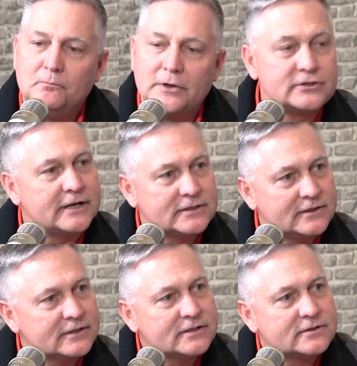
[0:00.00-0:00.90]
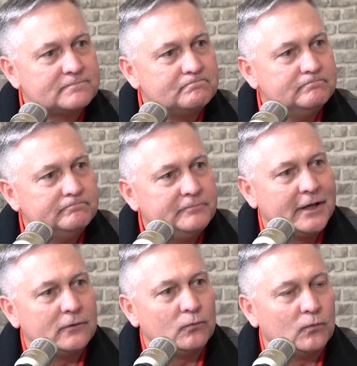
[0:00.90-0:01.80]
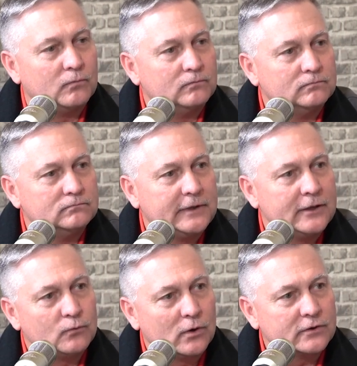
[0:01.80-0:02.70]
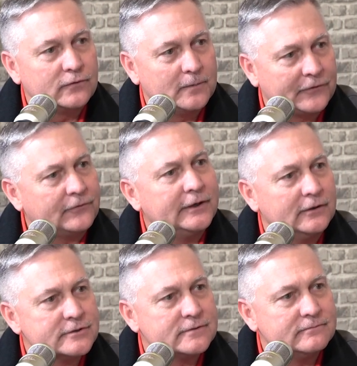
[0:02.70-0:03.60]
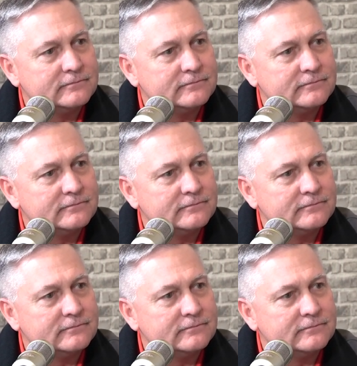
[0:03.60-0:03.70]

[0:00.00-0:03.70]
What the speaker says: But Jason, this has been in works for about 3 years.